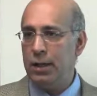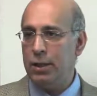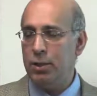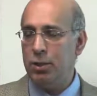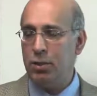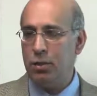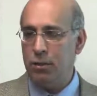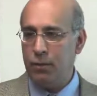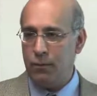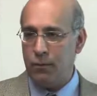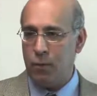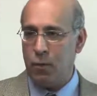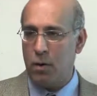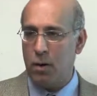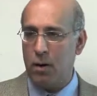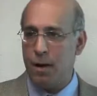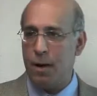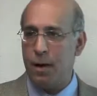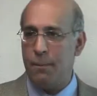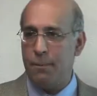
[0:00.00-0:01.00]
issue
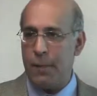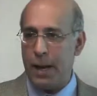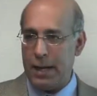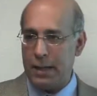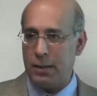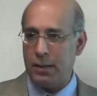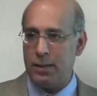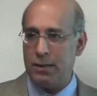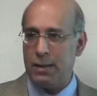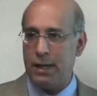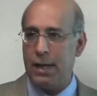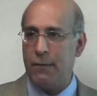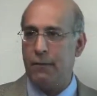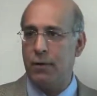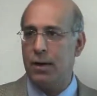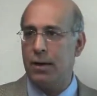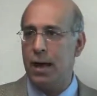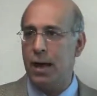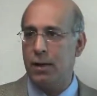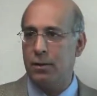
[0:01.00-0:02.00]
for um, patients and
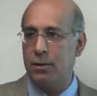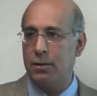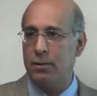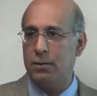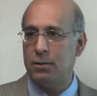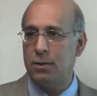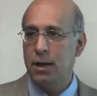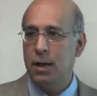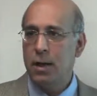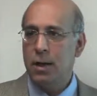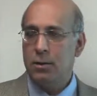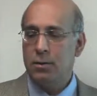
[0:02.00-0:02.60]
for doctors.